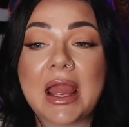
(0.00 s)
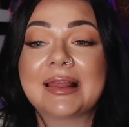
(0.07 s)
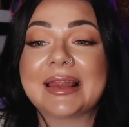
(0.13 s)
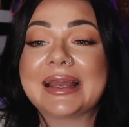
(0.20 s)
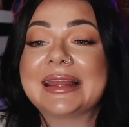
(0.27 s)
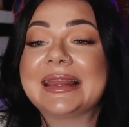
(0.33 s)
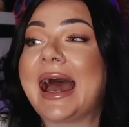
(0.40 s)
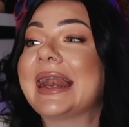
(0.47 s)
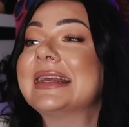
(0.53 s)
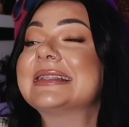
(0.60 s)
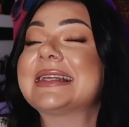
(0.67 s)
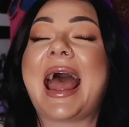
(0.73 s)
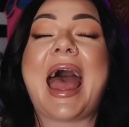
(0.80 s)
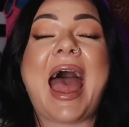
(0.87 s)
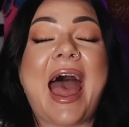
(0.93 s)
Like, that is
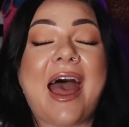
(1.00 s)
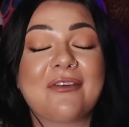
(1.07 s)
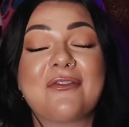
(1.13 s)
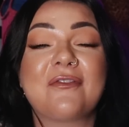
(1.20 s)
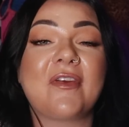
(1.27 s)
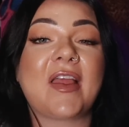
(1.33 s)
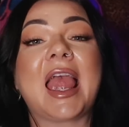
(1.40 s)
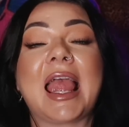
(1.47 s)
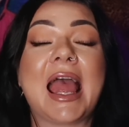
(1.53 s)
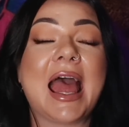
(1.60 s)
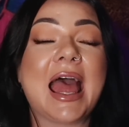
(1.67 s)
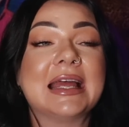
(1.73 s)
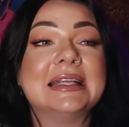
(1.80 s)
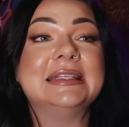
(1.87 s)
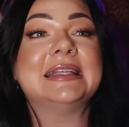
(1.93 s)
effing
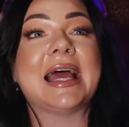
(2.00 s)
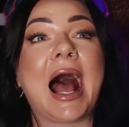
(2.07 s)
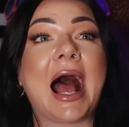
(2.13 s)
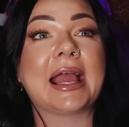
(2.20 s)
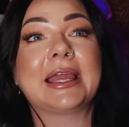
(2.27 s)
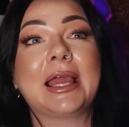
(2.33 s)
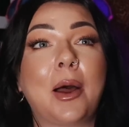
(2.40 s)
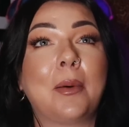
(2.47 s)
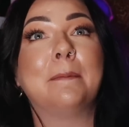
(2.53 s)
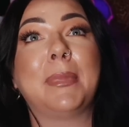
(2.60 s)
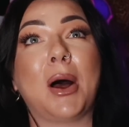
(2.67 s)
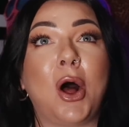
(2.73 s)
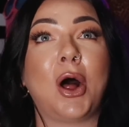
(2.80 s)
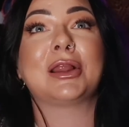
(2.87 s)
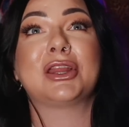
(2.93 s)

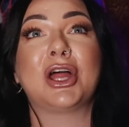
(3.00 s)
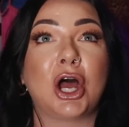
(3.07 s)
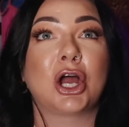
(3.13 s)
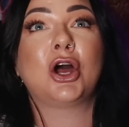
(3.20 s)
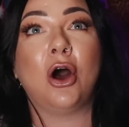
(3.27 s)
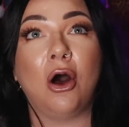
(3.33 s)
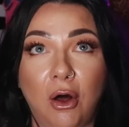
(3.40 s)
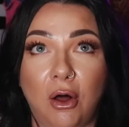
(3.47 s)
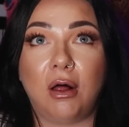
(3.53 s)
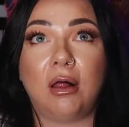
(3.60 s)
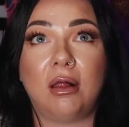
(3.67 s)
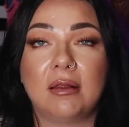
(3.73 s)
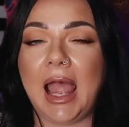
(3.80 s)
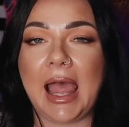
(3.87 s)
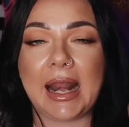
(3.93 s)

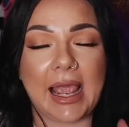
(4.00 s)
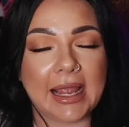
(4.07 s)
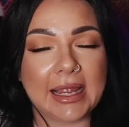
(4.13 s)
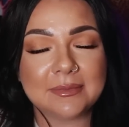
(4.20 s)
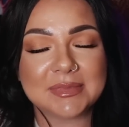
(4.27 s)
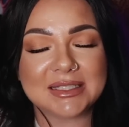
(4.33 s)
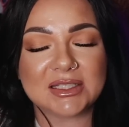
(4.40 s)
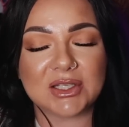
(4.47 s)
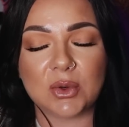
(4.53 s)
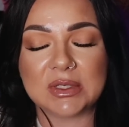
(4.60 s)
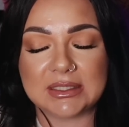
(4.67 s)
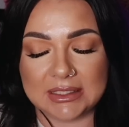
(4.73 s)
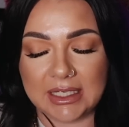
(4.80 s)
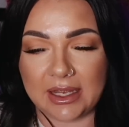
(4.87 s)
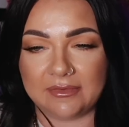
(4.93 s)
diabolical. And I am so
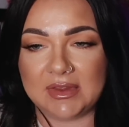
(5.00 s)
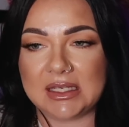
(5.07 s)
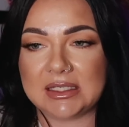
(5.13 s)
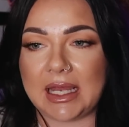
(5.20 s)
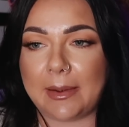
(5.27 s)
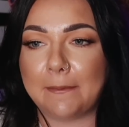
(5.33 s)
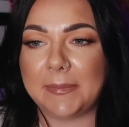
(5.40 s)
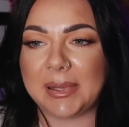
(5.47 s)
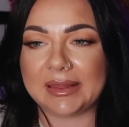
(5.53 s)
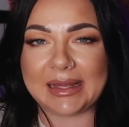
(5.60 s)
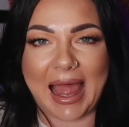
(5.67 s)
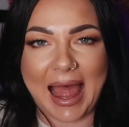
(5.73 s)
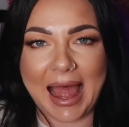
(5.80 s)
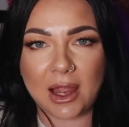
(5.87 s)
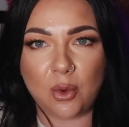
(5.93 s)
sick of these like
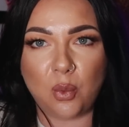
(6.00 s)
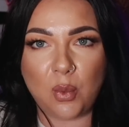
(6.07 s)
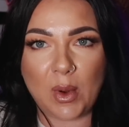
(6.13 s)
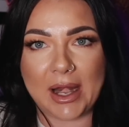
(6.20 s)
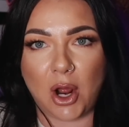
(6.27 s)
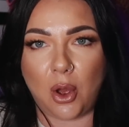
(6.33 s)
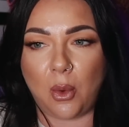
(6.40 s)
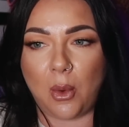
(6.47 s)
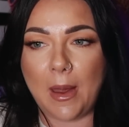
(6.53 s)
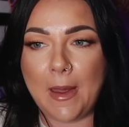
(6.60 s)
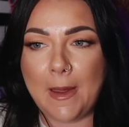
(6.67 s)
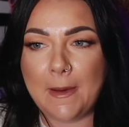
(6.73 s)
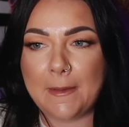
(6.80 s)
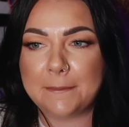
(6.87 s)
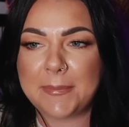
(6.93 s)
Black Widow
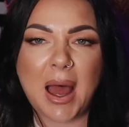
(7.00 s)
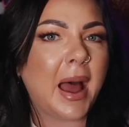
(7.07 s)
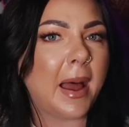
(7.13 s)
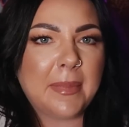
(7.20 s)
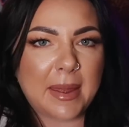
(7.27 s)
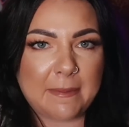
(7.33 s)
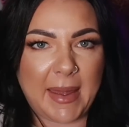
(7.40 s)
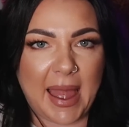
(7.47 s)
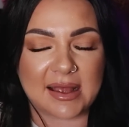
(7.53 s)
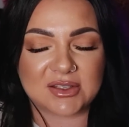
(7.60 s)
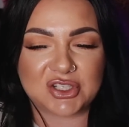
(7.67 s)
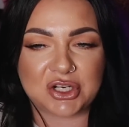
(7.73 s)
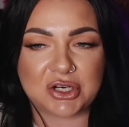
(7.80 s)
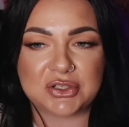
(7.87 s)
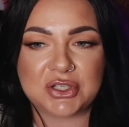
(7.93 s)
puppet
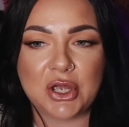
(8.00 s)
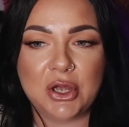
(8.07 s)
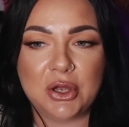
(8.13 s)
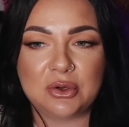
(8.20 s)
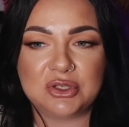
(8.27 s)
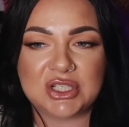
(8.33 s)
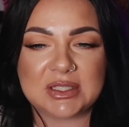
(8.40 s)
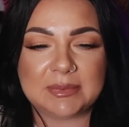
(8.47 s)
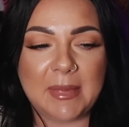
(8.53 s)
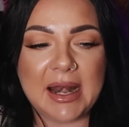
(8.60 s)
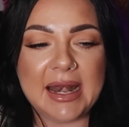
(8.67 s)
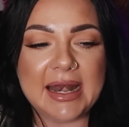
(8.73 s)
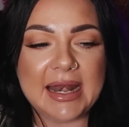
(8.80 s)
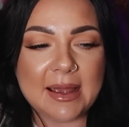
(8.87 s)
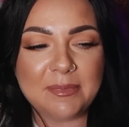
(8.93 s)
masters who just
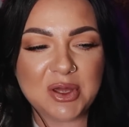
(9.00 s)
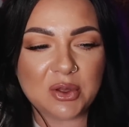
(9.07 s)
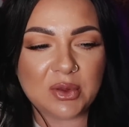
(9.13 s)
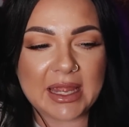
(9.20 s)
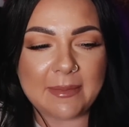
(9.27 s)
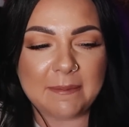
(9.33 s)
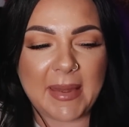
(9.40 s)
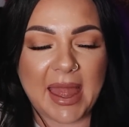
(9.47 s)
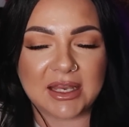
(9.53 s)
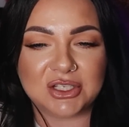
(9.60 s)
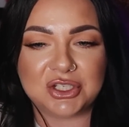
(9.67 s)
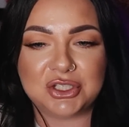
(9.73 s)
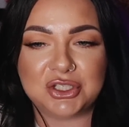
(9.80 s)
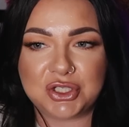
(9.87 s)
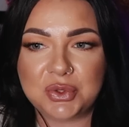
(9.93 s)
manipulate men
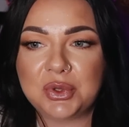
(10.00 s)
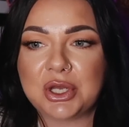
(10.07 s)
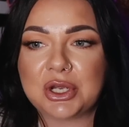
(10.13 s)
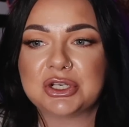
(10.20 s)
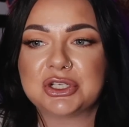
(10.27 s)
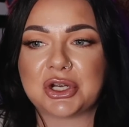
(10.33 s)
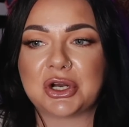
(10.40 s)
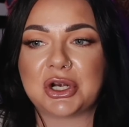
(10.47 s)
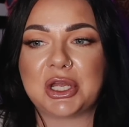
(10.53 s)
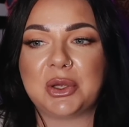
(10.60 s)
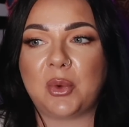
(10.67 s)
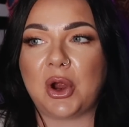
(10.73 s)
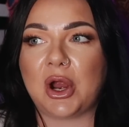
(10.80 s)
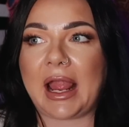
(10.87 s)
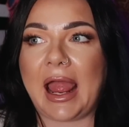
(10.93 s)
to do their dirty
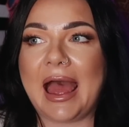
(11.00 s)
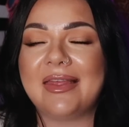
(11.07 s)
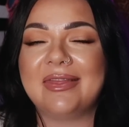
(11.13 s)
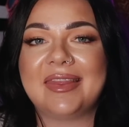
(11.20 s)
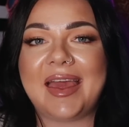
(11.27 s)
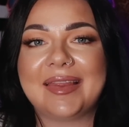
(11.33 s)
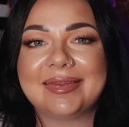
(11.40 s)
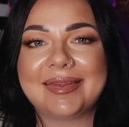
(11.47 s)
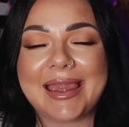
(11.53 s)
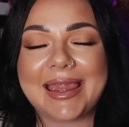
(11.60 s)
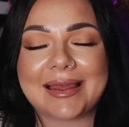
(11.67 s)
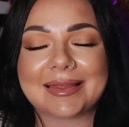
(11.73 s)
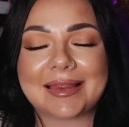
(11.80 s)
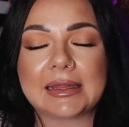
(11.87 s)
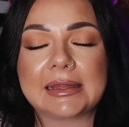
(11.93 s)
work, and then they
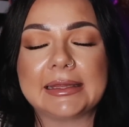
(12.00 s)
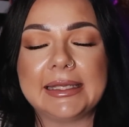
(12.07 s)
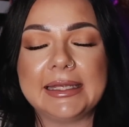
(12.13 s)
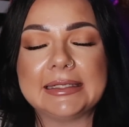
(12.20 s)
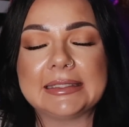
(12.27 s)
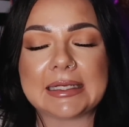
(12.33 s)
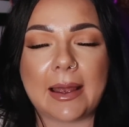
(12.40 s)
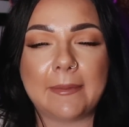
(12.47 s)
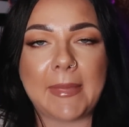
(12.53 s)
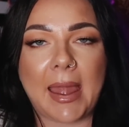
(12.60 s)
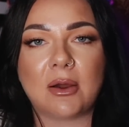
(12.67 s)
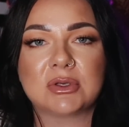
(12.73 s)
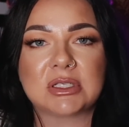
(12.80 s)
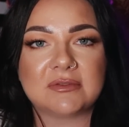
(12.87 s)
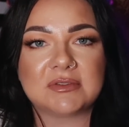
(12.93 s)
get the least
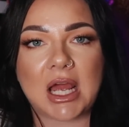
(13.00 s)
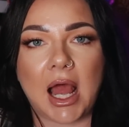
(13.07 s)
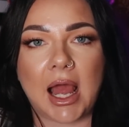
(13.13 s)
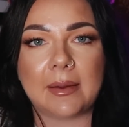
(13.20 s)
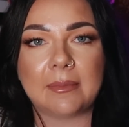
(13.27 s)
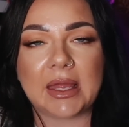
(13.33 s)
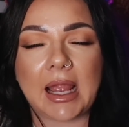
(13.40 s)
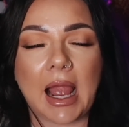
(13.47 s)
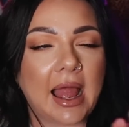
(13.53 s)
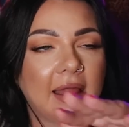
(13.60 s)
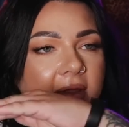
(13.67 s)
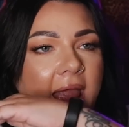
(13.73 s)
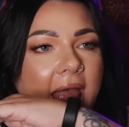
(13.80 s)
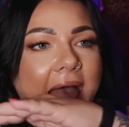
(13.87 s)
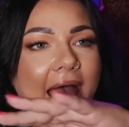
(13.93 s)
amount of time. Like,
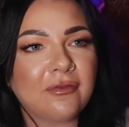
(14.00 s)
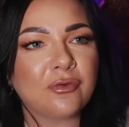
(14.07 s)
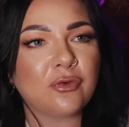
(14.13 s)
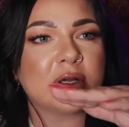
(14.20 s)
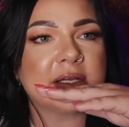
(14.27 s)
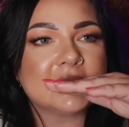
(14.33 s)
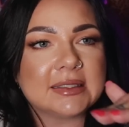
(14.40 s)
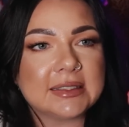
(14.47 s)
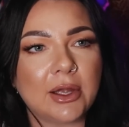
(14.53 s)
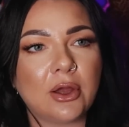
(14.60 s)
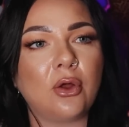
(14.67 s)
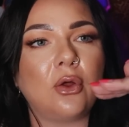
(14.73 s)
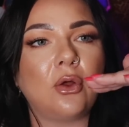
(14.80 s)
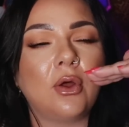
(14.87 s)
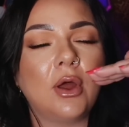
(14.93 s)
every
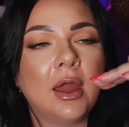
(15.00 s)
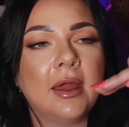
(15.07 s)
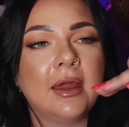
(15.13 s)
single